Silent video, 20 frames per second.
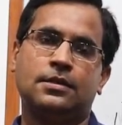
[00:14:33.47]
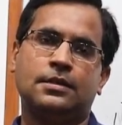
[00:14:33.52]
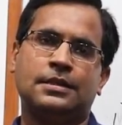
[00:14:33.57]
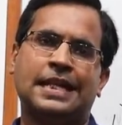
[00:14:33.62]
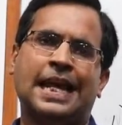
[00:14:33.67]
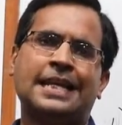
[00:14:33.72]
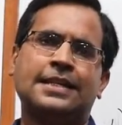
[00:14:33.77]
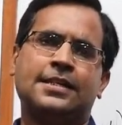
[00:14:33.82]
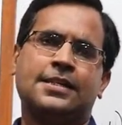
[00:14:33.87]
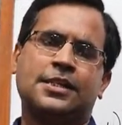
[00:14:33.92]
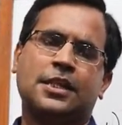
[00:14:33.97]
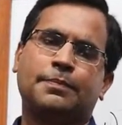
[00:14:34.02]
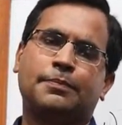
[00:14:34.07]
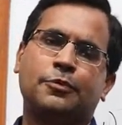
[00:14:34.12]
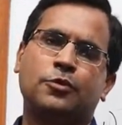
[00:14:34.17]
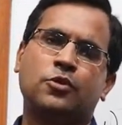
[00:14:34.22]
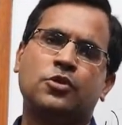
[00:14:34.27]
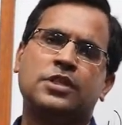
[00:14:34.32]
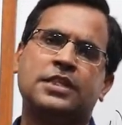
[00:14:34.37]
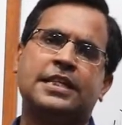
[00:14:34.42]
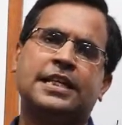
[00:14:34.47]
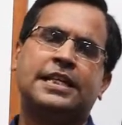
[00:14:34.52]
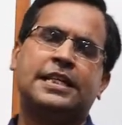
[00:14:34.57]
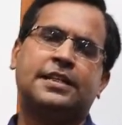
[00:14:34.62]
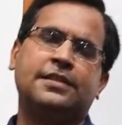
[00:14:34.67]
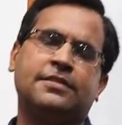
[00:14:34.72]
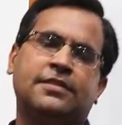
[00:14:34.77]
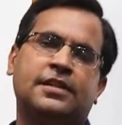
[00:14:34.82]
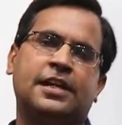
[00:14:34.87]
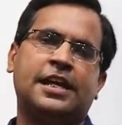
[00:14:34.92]
Like suppose in
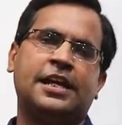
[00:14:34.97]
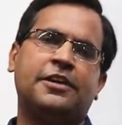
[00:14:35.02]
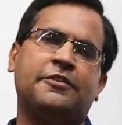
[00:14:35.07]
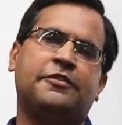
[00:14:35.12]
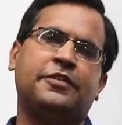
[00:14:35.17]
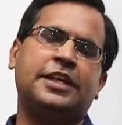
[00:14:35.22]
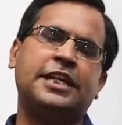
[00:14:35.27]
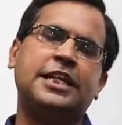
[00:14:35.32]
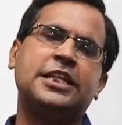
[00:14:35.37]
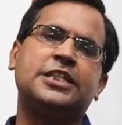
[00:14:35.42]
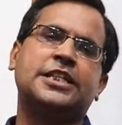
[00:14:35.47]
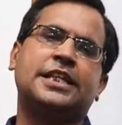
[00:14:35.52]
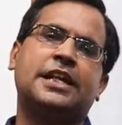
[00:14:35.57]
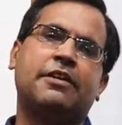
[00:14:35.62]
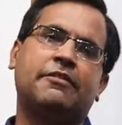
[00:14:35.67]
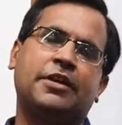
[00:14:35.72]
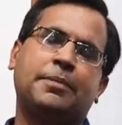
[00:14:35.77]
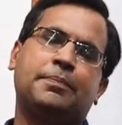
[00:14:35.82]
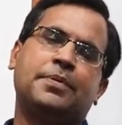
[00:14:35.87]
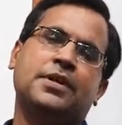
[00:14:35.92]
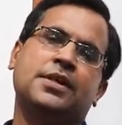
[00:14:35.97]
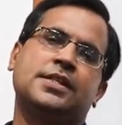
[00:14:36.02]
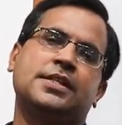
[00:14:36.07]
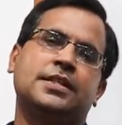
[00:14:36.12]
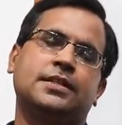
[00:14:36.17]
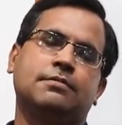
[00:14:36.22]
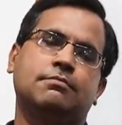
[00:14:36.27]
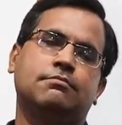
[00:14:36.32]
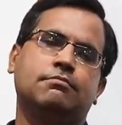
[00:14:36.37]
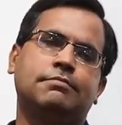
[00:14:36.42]
if each and every
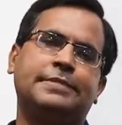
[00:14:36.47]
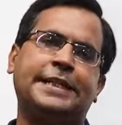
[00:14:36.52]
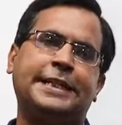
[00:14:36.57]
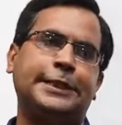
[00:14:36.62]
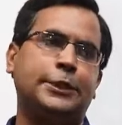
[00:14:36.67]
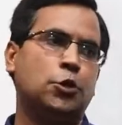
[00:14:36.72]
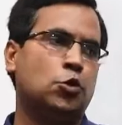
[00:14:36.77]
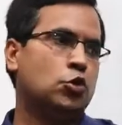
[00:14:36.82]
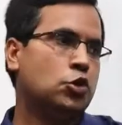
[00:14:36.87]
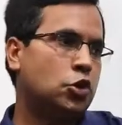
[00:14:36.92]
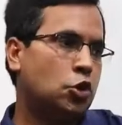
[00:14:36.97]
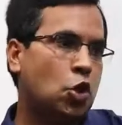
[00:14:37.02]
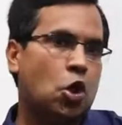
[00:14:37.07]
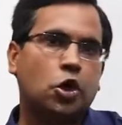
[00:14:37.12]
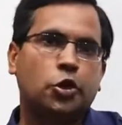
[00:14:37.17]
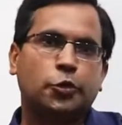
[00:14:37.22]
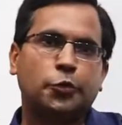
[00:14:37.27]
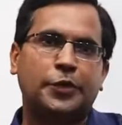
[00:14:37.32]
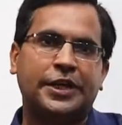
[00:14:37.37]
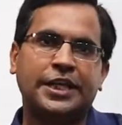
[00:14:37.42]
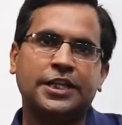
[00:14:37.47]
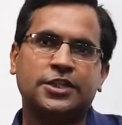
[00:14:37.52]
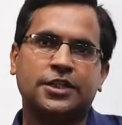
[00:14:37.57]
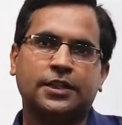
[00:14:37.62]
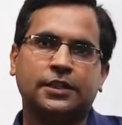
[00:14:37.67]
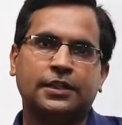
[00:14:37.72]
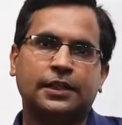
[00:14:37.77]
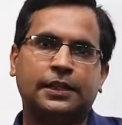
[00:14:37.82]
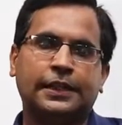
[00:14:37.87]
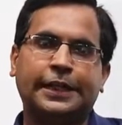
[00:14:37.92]
person, they don't talk to each
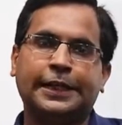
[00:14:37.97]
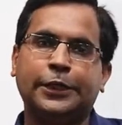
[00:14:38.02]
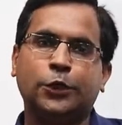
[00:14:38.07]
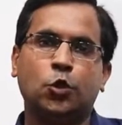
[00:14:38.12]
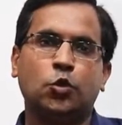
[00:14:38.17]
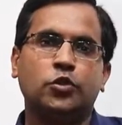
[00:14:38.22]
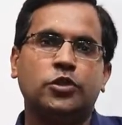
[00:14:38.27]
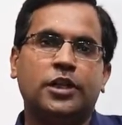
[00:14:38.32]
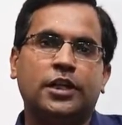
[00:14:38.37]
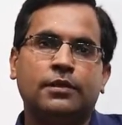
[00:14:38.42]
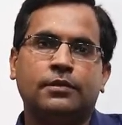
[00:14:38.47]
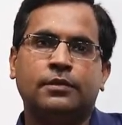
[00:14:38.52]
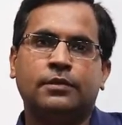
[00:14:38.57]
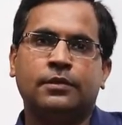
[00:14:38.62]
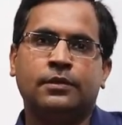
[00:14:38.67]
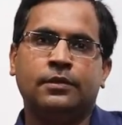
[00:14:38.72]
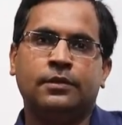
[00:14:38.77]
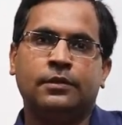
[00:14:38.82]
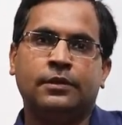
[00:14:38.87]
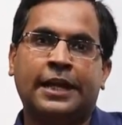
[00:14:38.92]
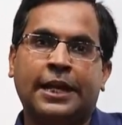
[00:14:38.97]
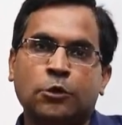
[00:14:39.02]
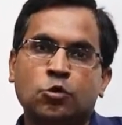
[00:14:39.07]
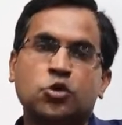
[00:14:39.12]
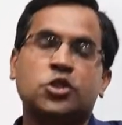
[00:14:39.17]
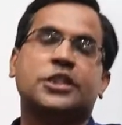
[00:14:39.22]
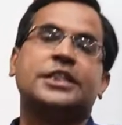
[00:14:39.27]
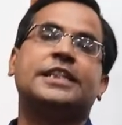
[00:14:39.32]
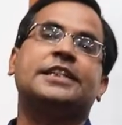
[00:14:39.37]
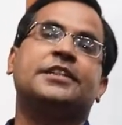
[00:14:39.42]
other, they don't
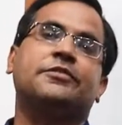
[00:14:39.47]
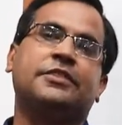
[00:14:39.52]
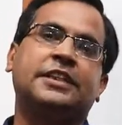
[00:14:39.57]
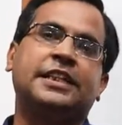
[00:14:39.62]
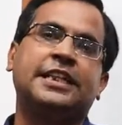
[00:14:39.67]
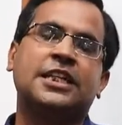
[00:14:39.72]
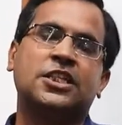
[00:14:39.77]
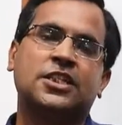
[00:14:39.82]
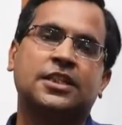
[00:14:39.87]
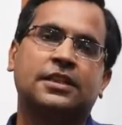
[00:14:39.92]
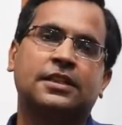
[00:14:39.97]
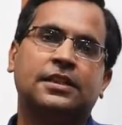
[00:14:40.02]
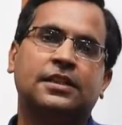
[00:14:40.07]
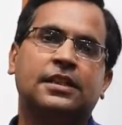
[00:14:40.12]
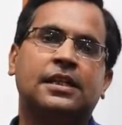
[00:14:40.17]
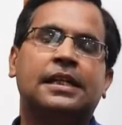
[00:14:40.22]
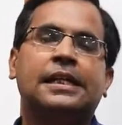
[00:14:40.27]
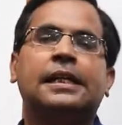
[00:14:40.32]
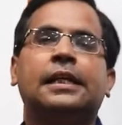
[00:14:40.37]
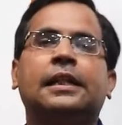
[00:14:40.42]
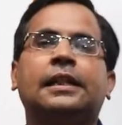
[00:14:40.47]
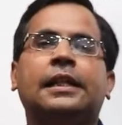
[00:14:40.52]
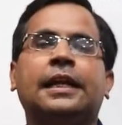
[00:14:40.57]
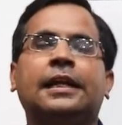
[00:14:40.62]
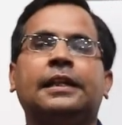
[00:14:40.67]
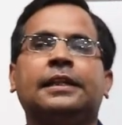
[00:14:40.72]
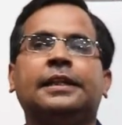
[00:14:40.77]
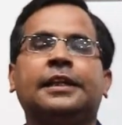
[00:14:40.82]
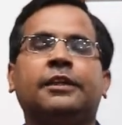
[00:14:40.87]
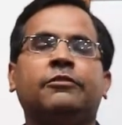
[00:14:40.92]
negotiate with each other,
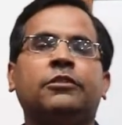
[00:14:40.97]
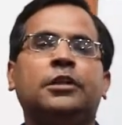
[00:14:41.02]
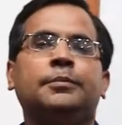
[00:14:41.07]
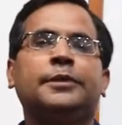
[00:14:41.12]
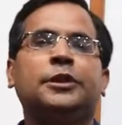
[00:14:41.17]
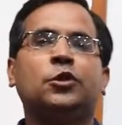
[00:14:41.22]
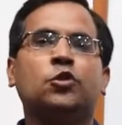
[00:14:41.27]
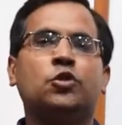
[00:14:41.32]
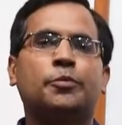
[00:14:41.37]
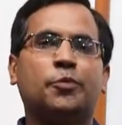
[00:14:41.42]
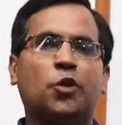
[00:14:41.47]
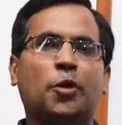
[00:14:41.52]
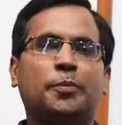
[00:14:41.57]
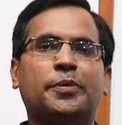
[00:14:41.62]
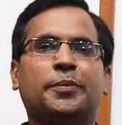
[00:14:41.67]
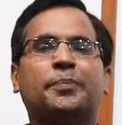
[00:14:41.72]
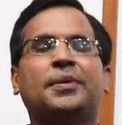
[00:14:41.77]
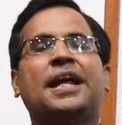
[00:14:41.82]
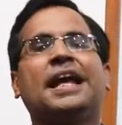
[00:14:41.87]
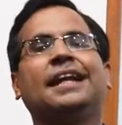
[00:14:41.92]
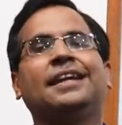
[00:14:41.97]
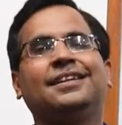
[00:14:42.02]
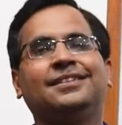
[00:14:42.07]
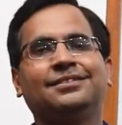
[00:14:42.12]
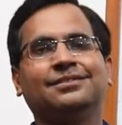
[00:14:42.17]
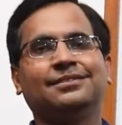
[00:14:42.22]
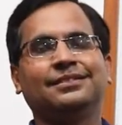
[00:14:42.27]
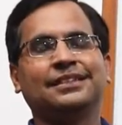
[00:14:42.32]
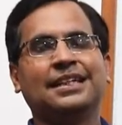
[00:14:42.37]
then there will be no proper planning.